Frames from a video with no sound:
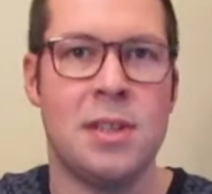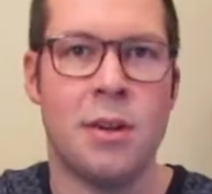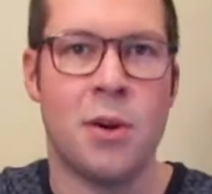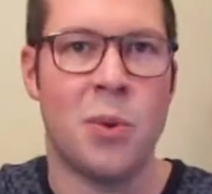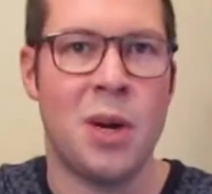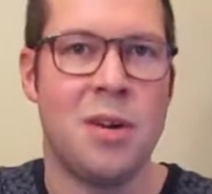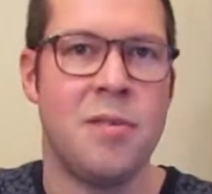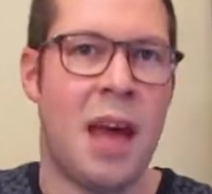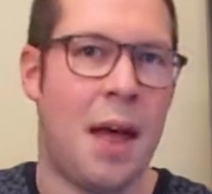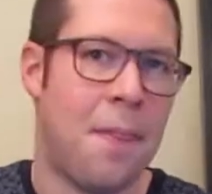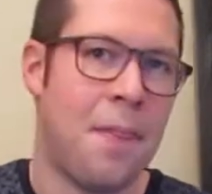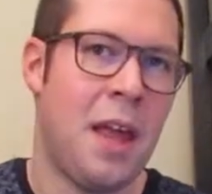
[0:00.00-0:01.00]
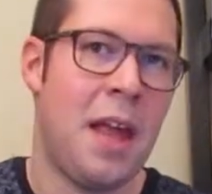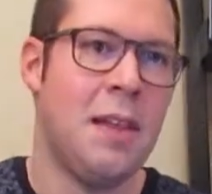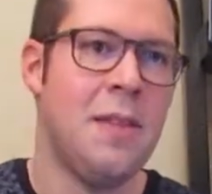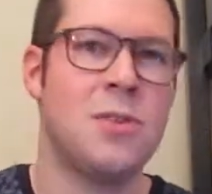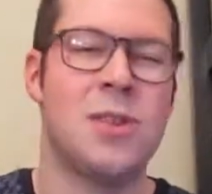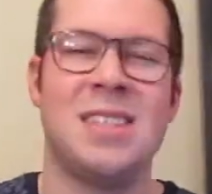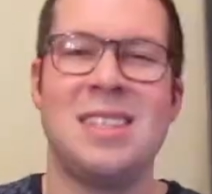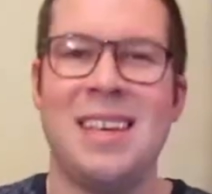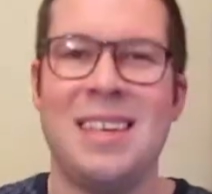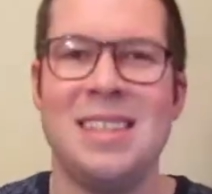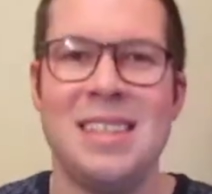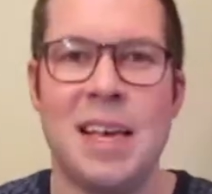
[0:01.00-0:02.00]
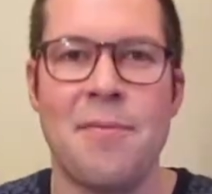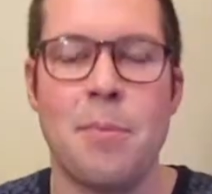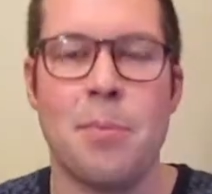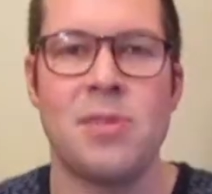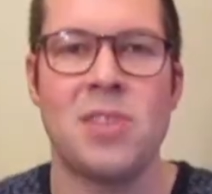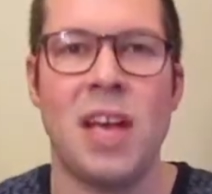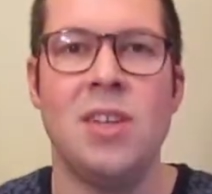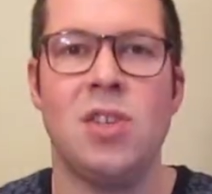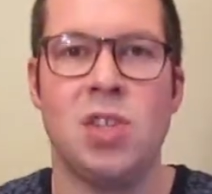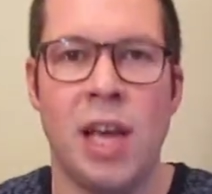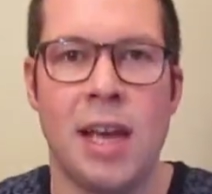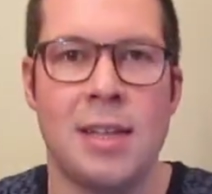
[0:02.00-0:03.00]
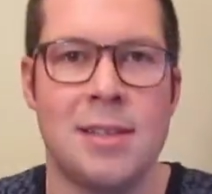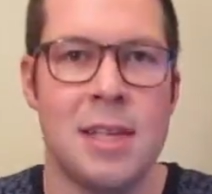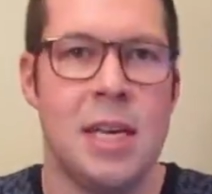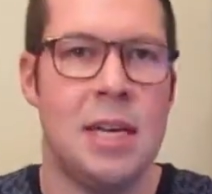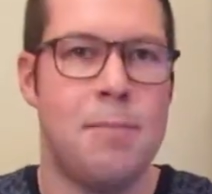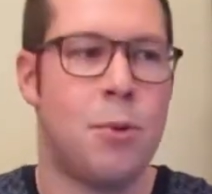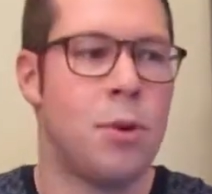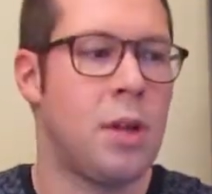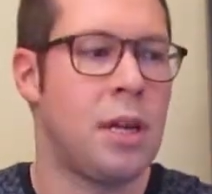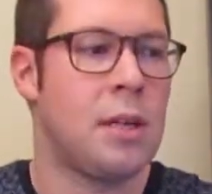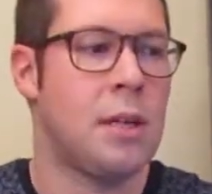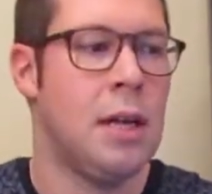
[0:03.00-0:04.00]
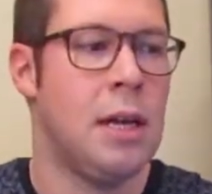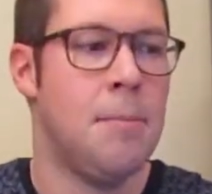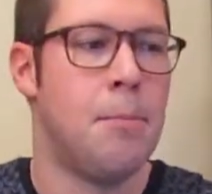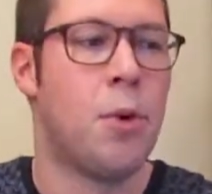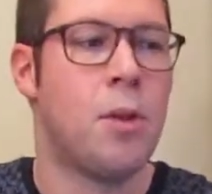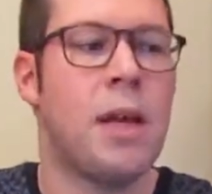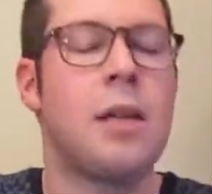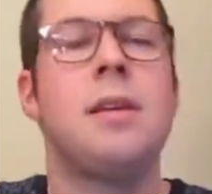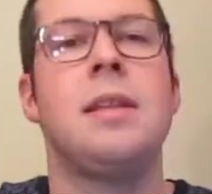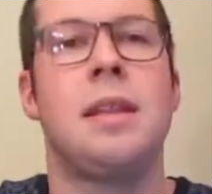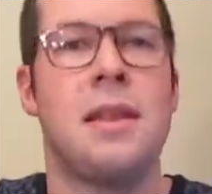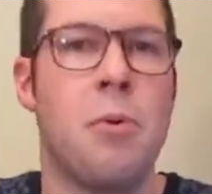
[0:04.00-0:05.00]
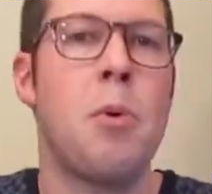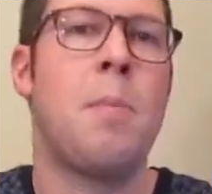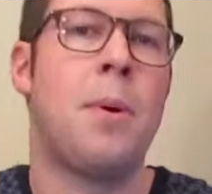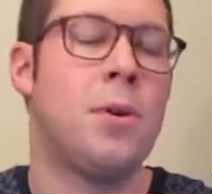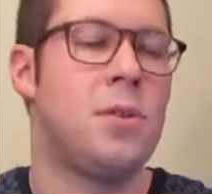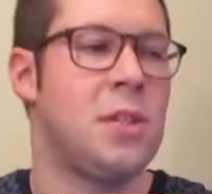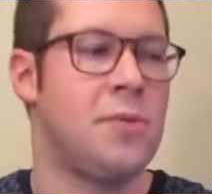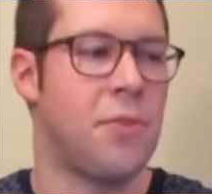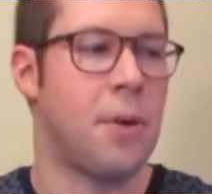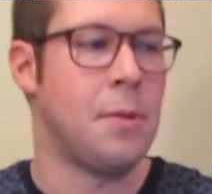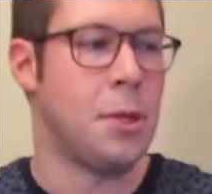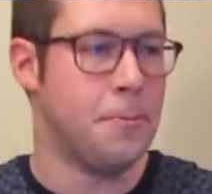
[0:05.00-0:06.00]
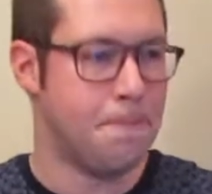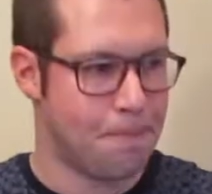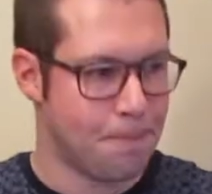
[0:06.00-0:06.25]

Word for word: and they're aware of that, they there's a 67% chance more like more likely that they will purchase from you.